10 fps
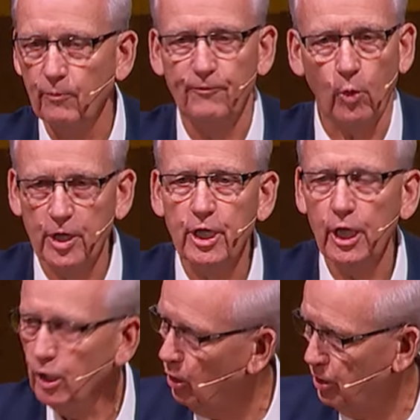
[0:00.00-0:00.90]
For
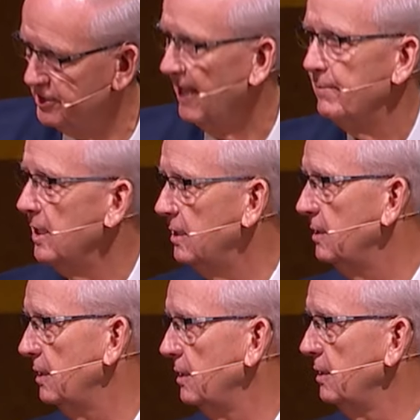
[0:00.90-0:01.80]
years they've been
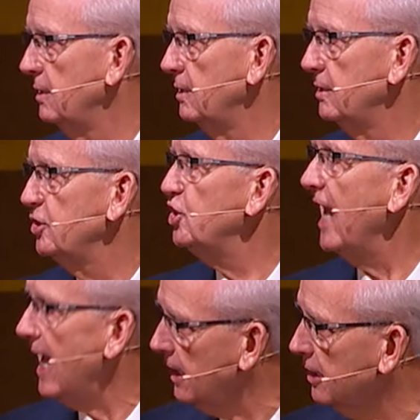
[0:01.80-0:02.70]

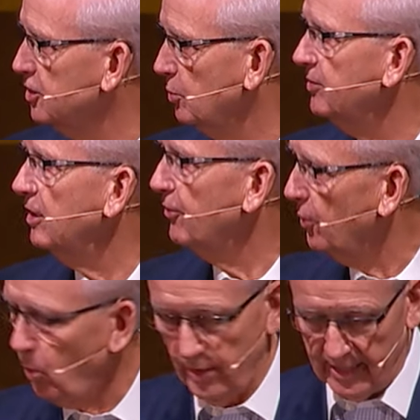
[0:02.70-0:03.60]
challenged with the
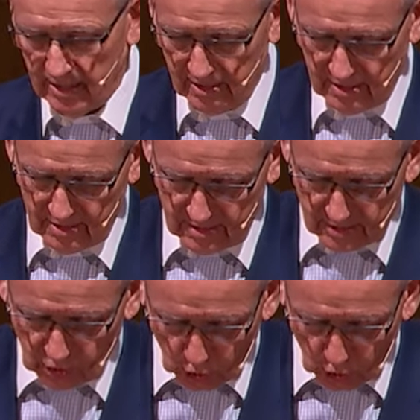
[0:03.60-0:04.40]
authority to